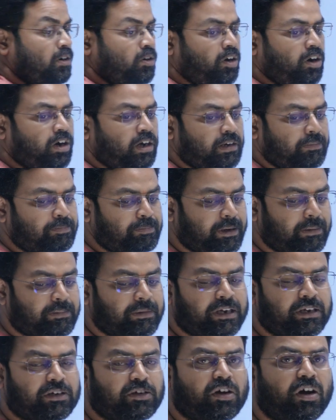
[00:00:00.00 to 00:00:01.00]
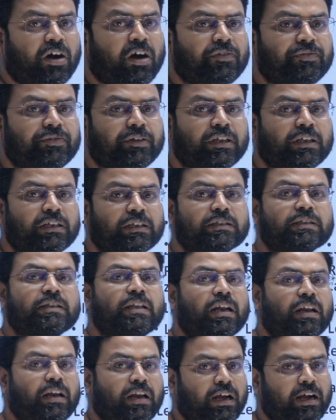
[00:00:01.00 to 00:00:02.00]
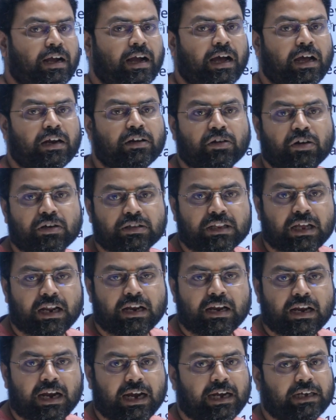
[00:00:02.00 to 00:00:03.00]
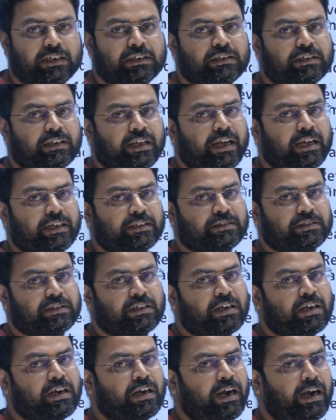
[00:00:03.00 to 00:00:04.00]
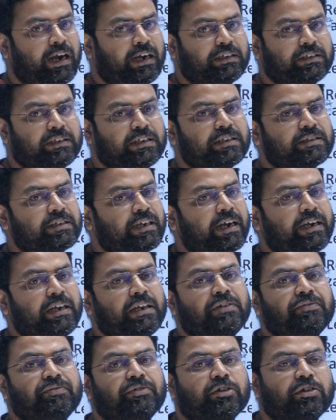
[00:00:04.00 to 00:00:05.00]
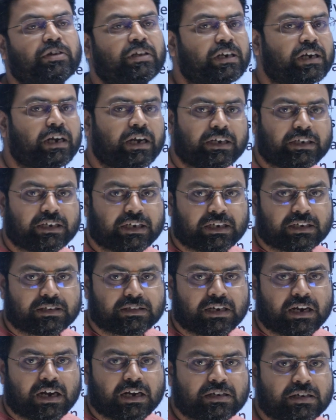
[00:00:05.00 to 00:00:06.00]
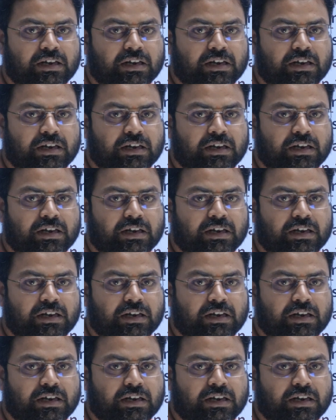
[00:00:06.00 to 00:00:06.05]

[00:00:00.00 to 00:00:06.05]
non-payment of the Lagan or the land tax, and this had infuriated the